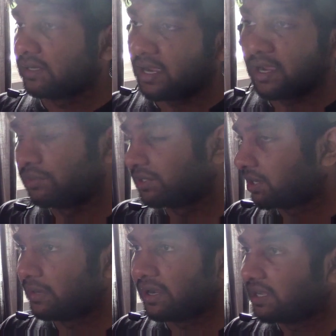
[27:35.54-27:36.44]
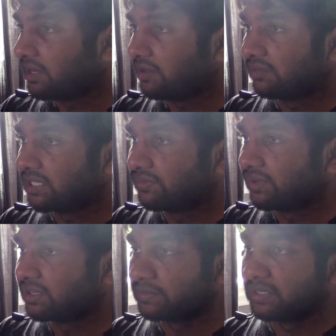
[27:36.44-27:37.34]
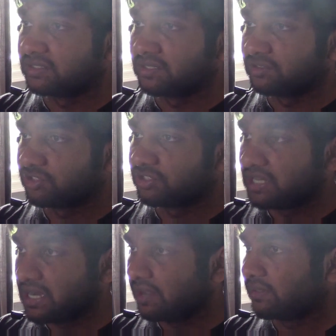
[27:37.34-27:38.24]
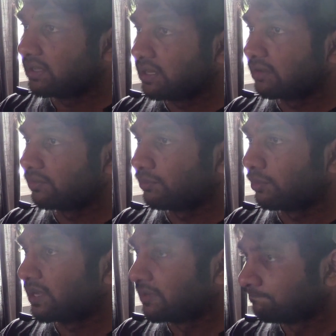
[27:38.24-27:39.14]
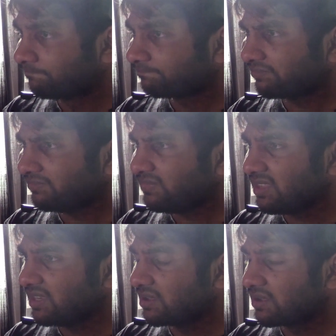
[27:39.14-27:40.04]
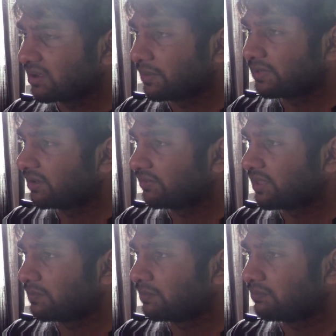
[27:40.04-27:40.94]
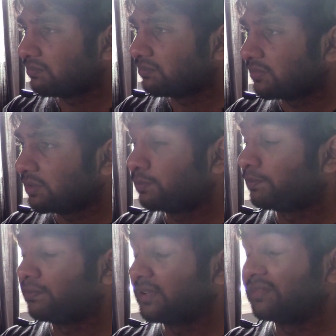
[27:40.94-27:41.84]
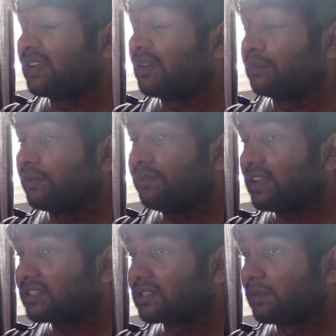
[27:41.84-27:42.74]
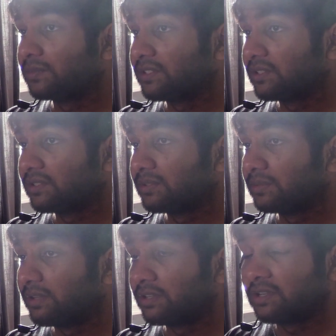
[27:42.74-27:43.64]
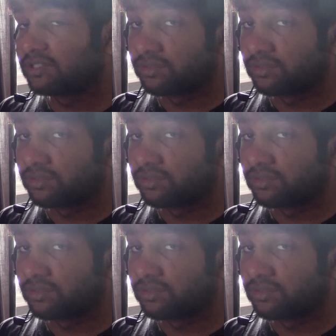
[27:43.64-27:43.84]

I will not buy any of these figures because there's just nothing here for me. I mean, if they improve that sculpt in the Godzilla